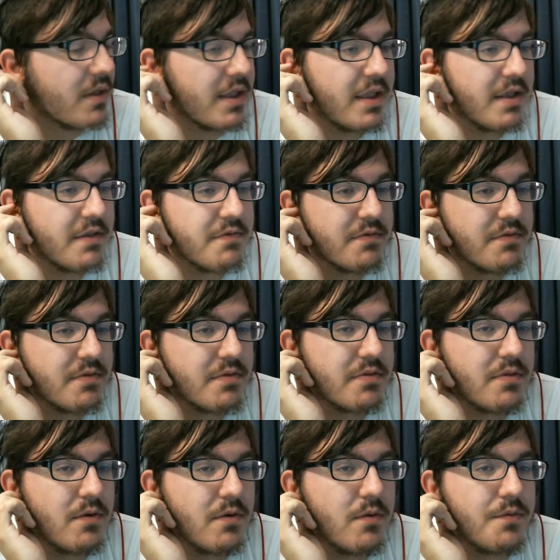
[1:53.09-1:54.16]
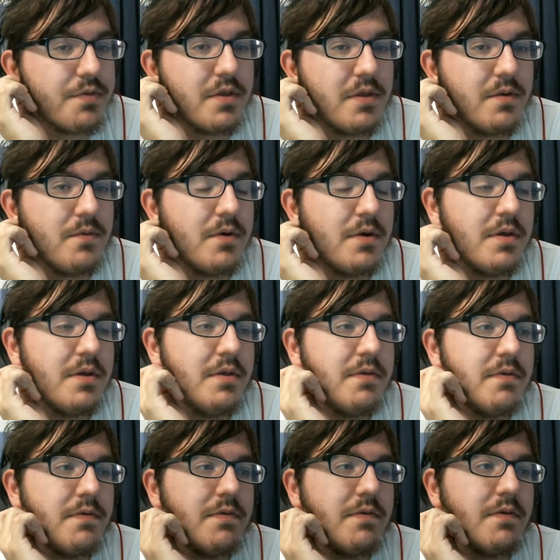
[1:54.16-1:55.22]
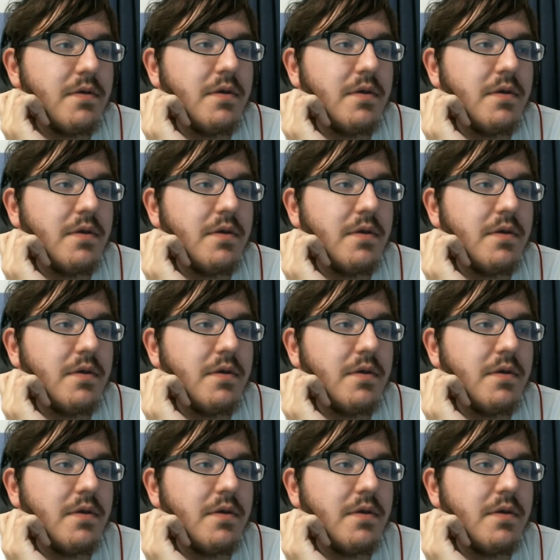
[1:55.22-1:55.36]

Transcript: I guess the whole thing was,